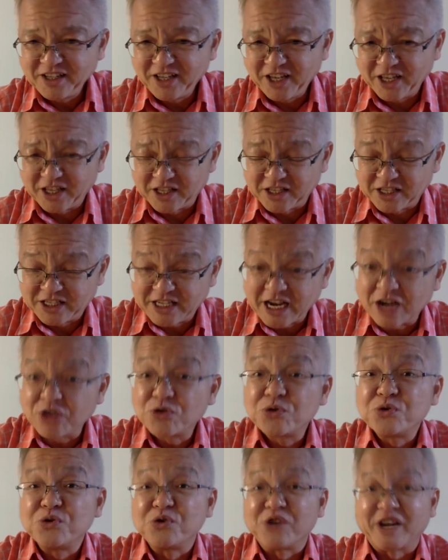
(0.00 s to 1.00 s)

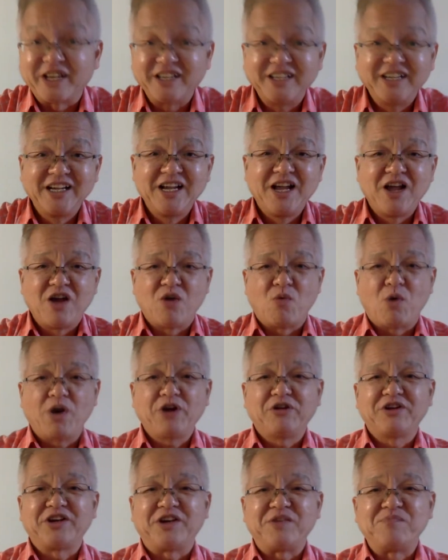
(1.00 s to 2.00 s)
Jiangsu, right, one
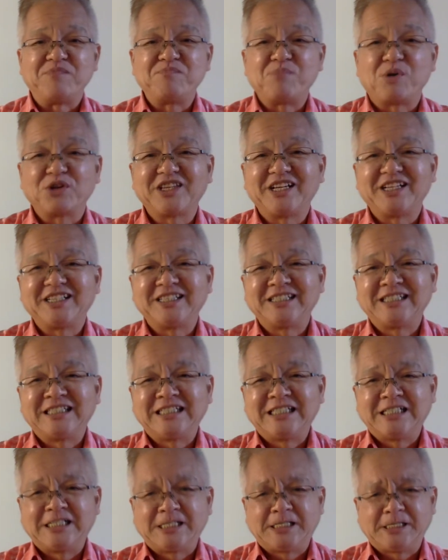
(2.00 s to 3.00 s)
of the
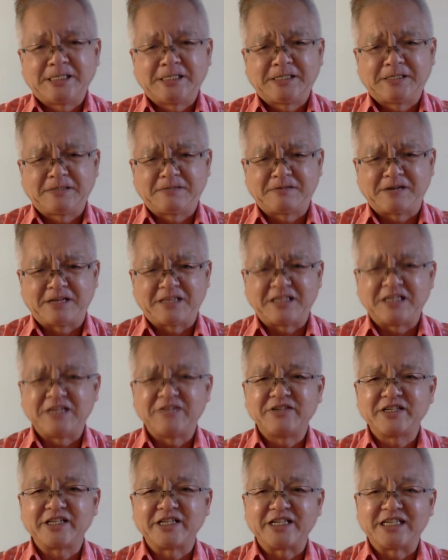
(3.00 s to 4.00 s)
important
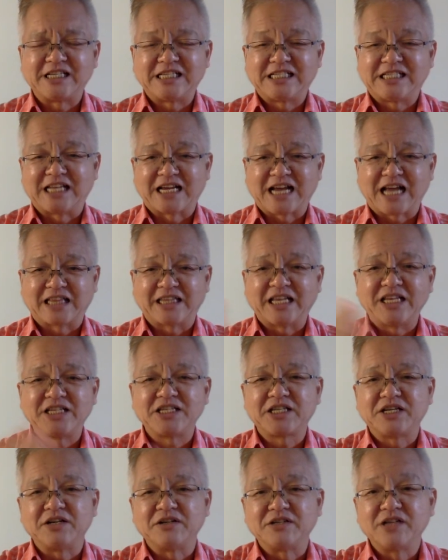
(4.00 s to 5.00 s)
criteria is the cutting
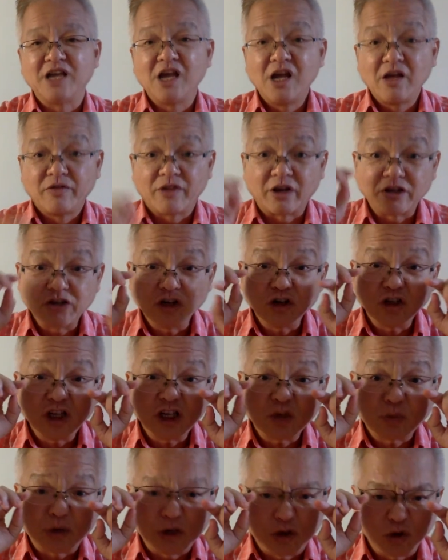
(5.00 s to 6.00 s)
skills. Now, so
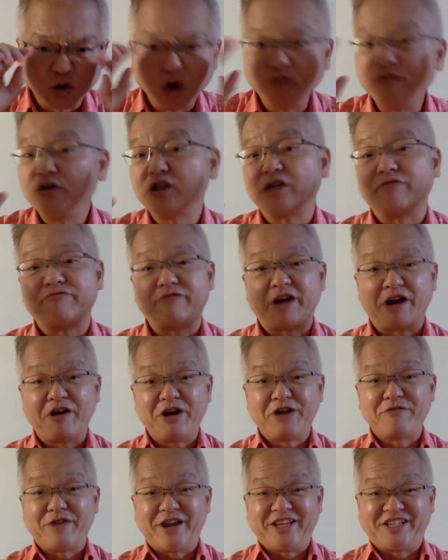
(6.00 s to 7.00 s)
this Wen Si Doufu is a
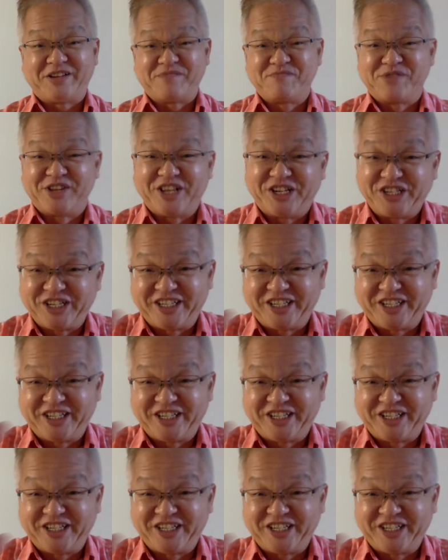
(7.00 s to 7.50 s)
very, very simple dish.